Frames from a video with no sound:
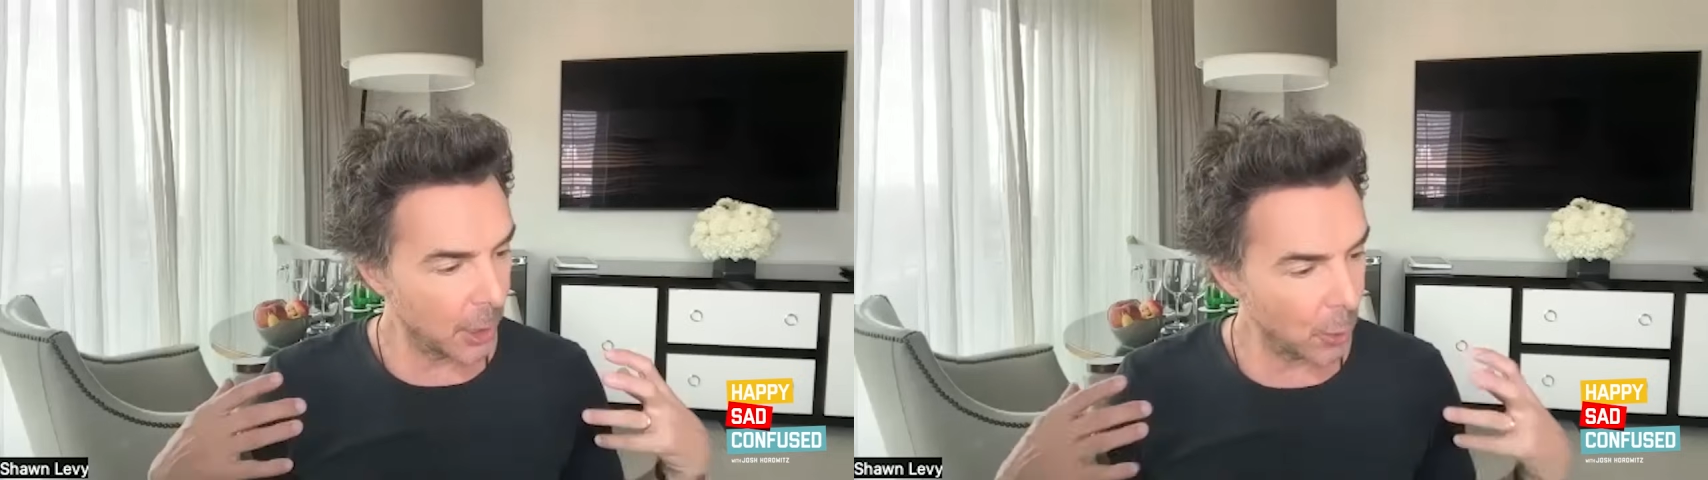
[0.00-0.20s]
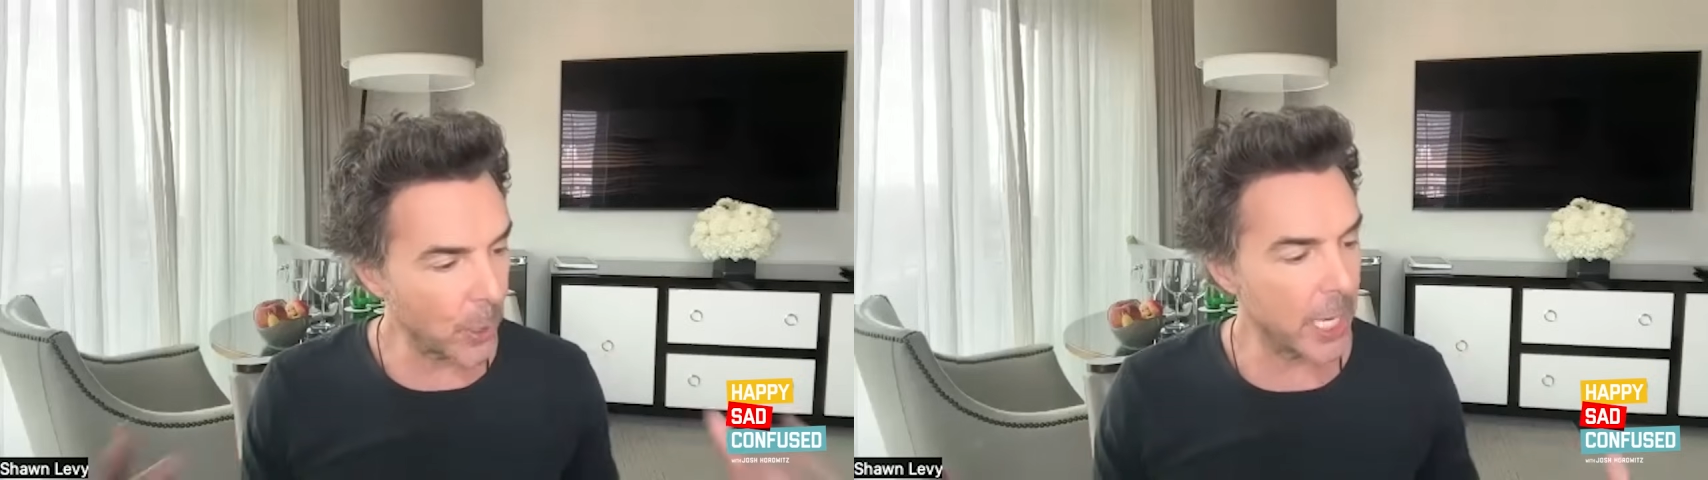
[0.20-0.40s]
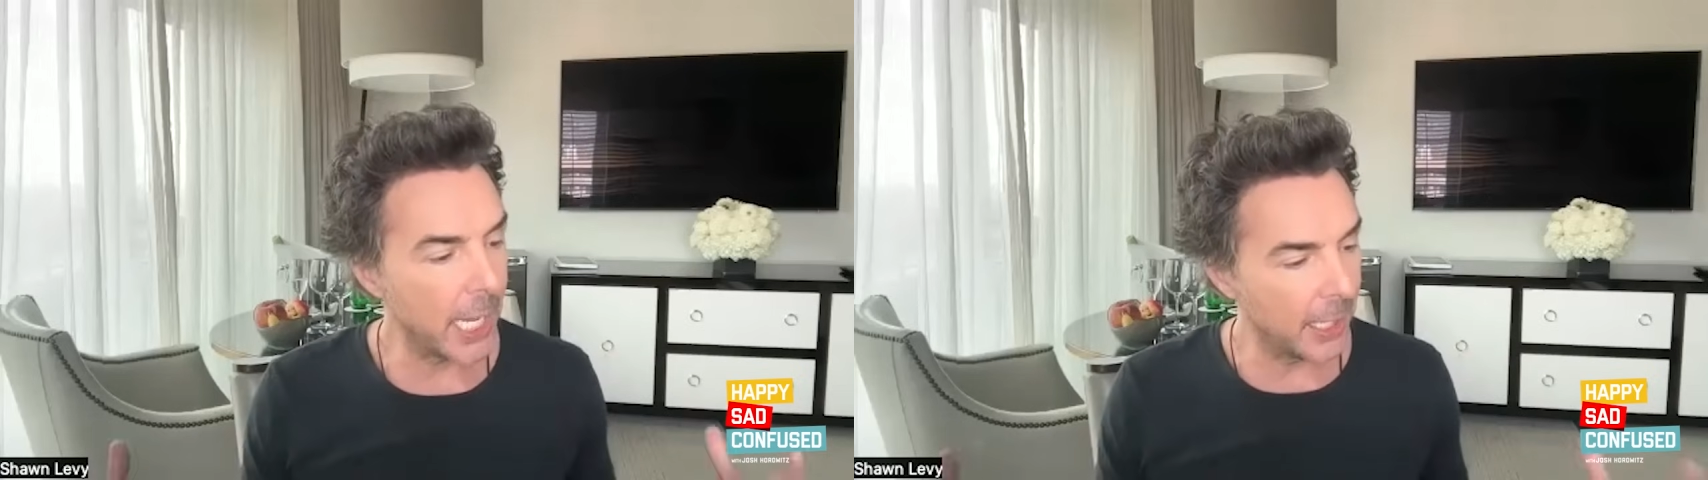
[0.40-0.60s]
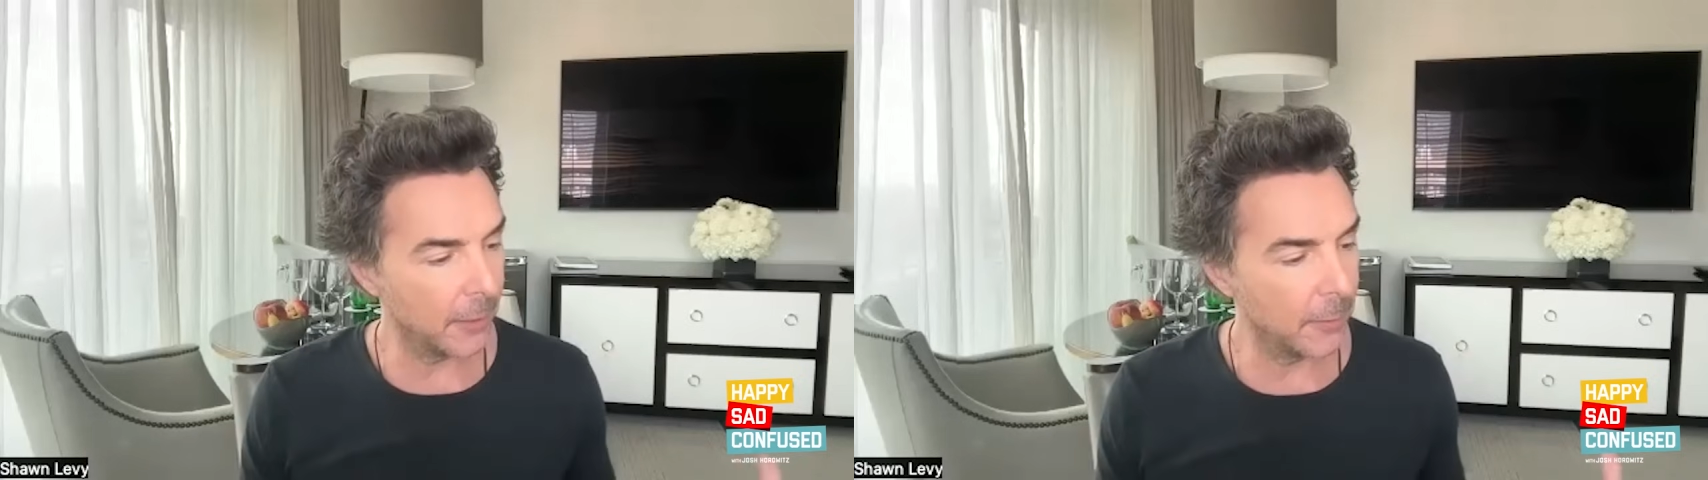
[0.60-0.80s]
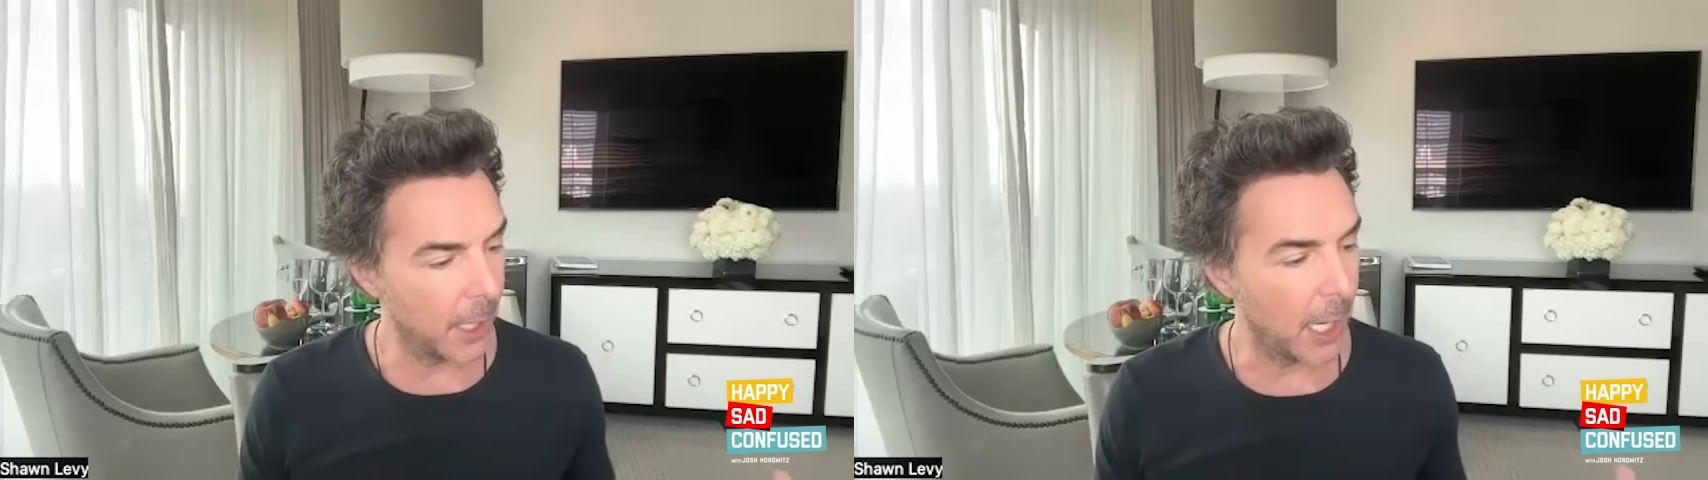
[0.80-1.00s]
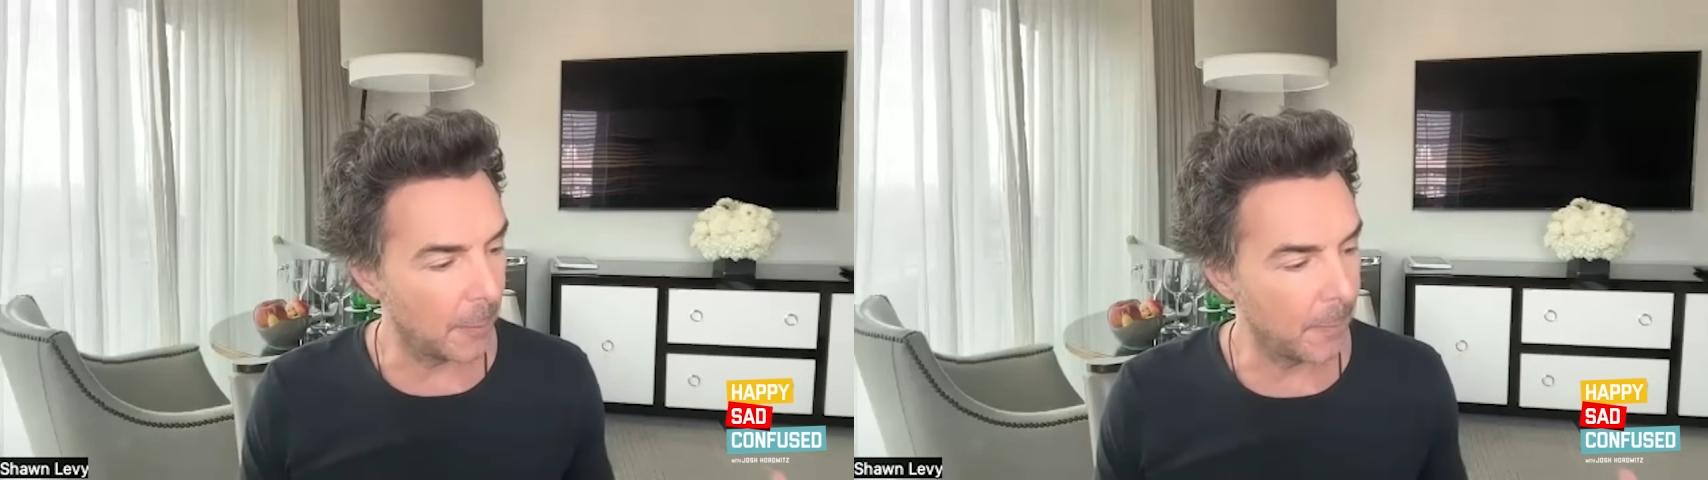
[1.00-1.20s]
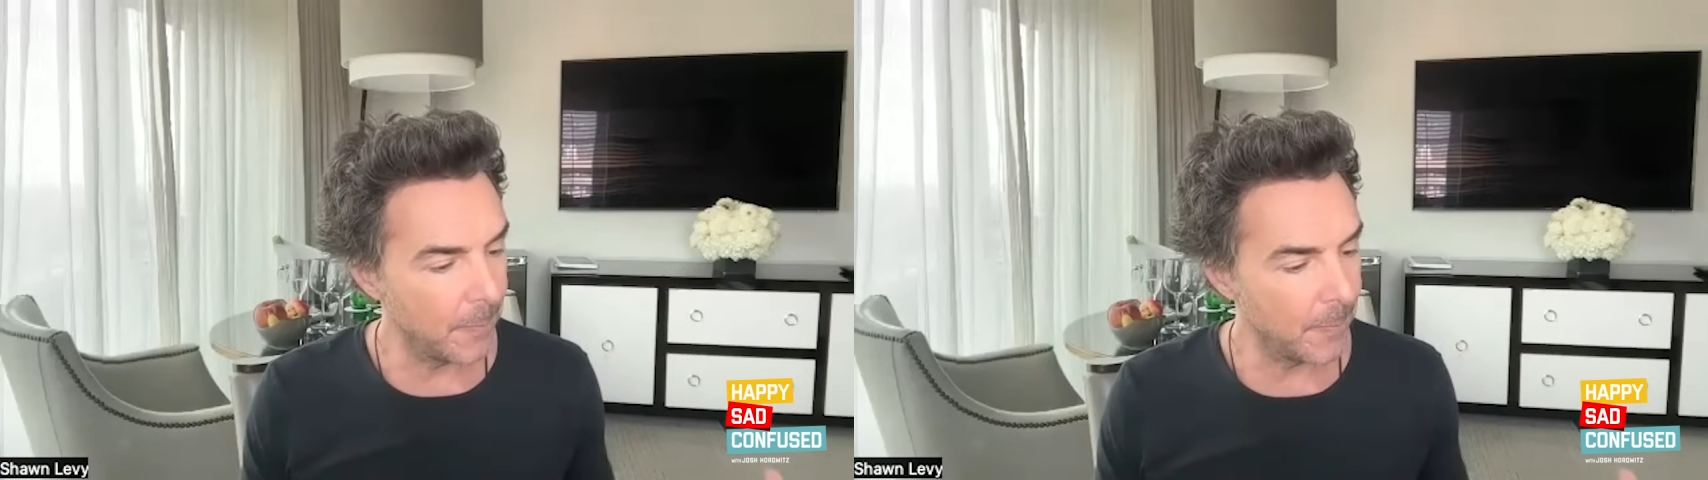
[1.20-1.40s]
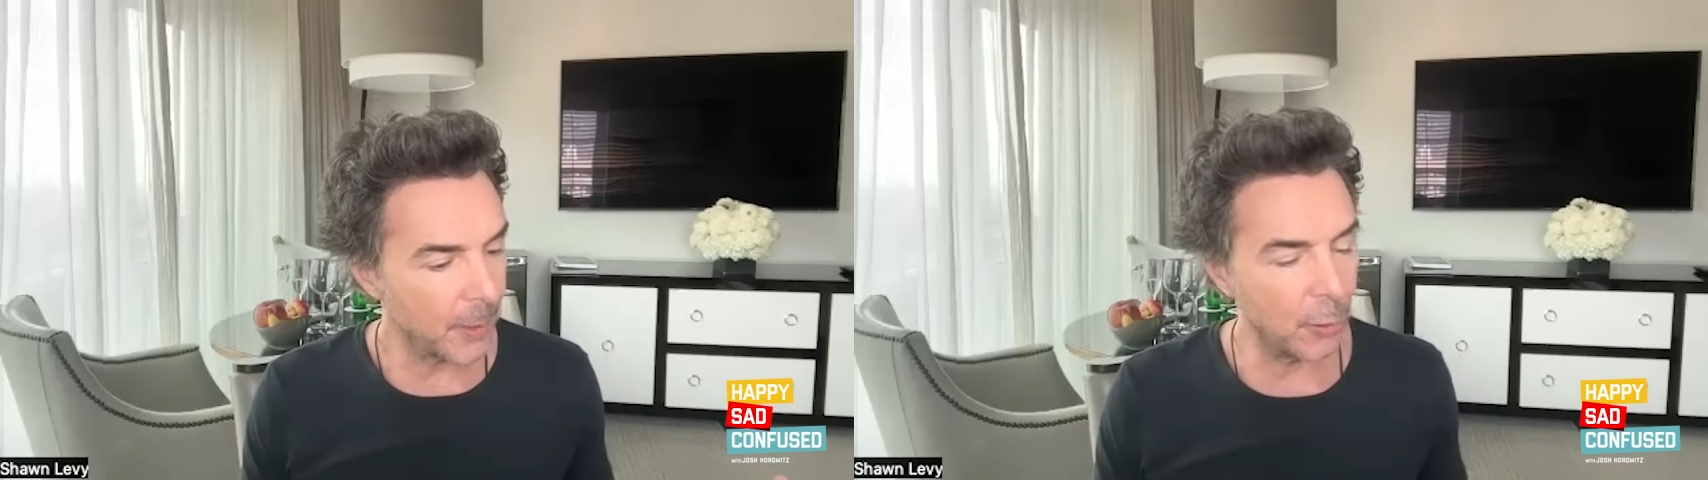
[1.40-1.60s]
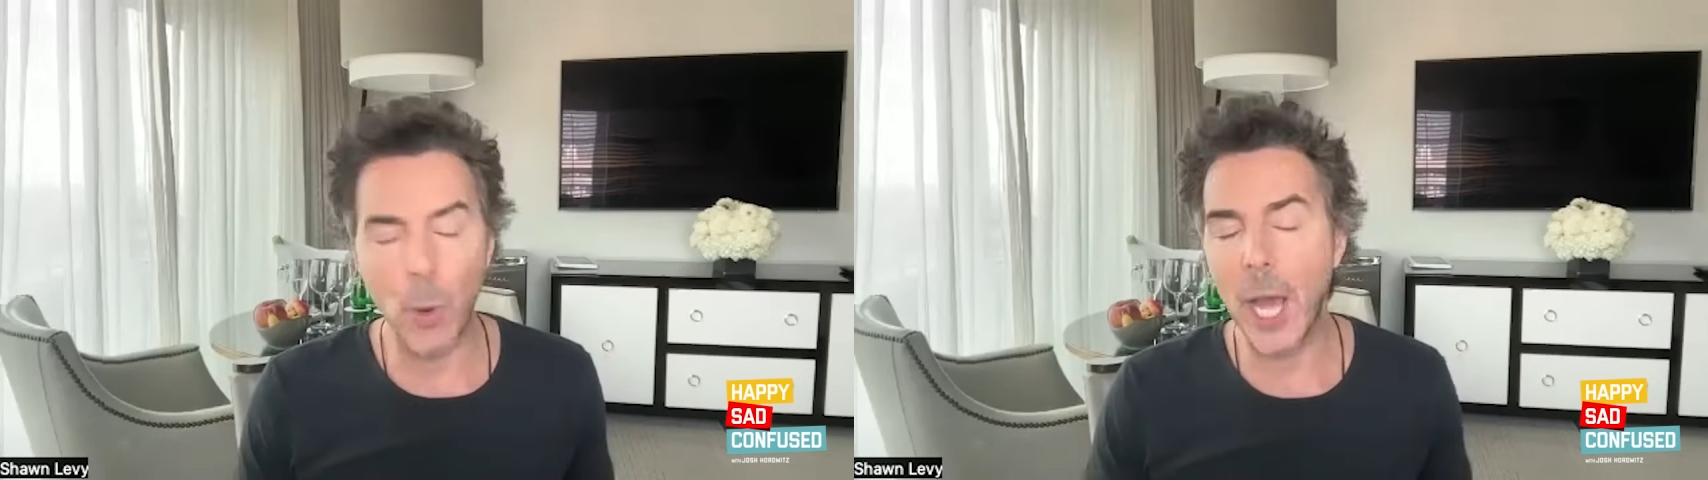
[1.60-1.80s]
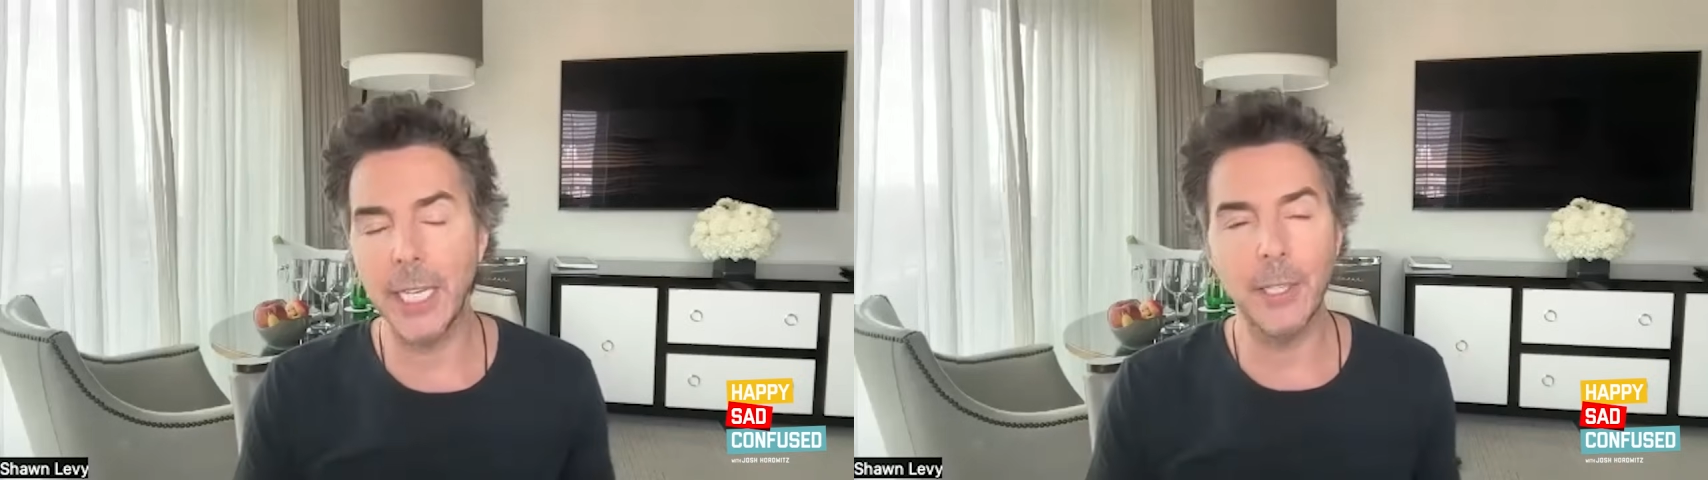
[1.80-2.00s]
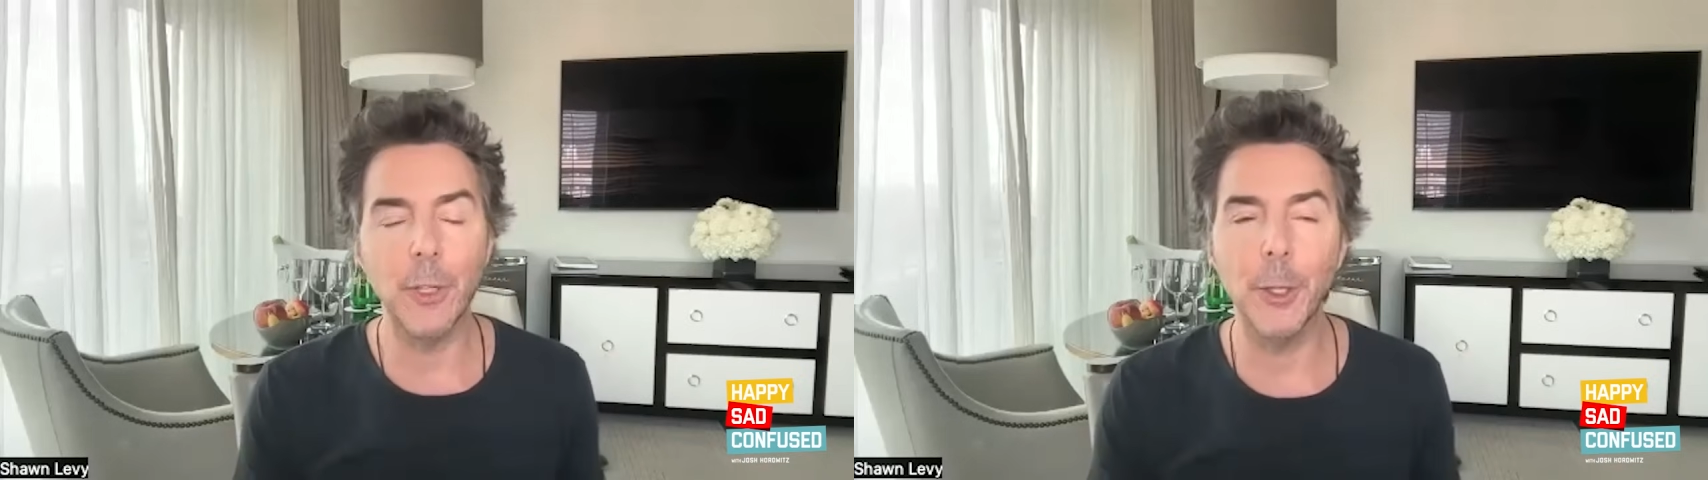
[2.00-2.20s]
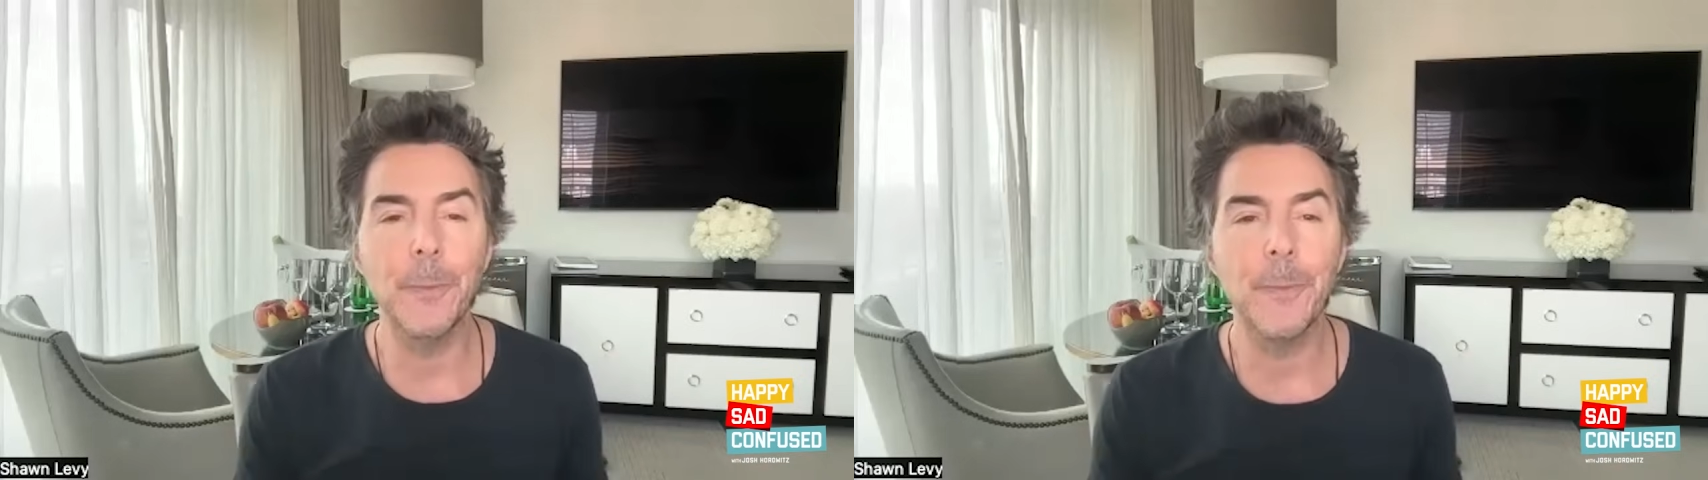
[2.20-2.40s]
creative um, sweat into.